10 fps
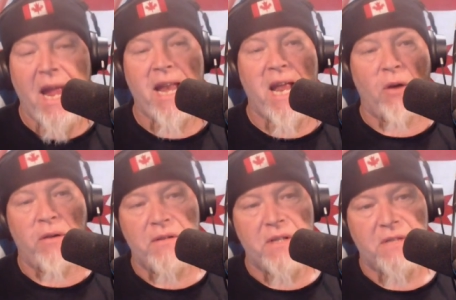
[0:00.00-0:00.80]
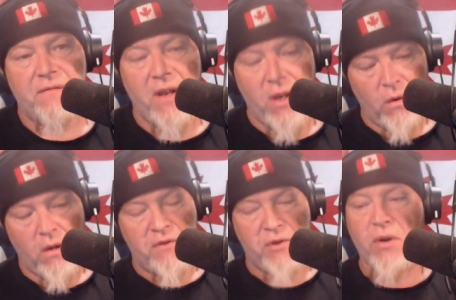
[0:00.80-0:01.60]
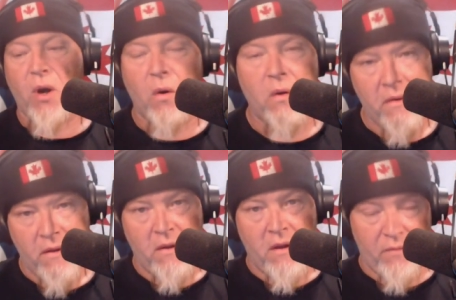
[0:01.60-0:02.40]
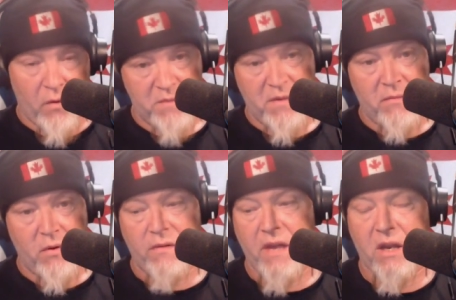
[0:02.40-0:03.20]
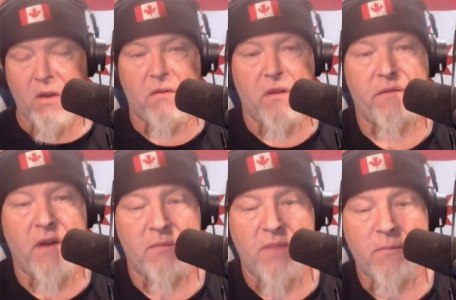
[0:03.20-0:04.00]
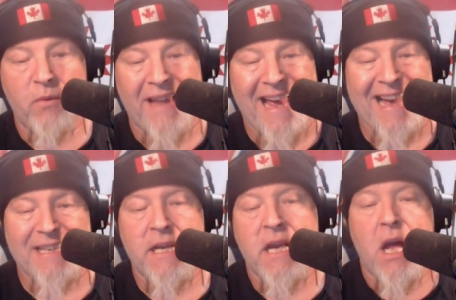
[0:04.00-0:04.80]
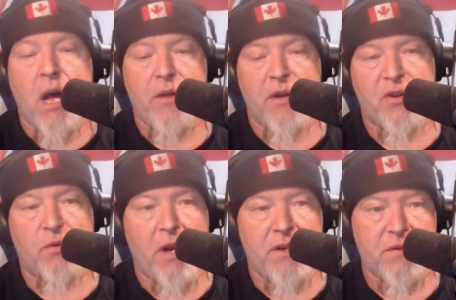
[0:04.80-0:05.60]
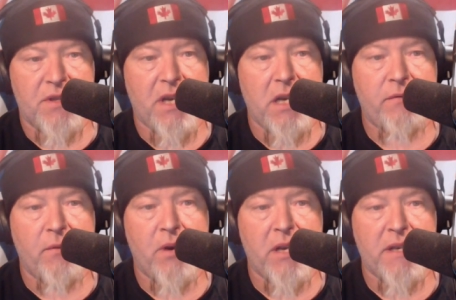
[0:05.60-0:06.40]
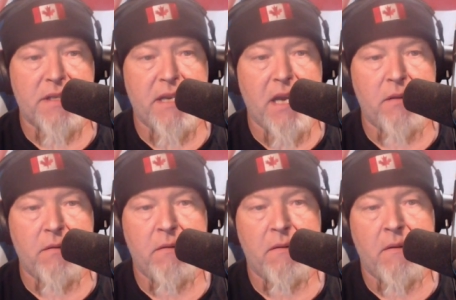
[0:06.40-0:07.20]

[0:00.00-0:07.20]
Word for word: Anyhow, here's this video of Trudeau of course, being booed. Thank you to the fine people at the Toronto Sun for putting this together.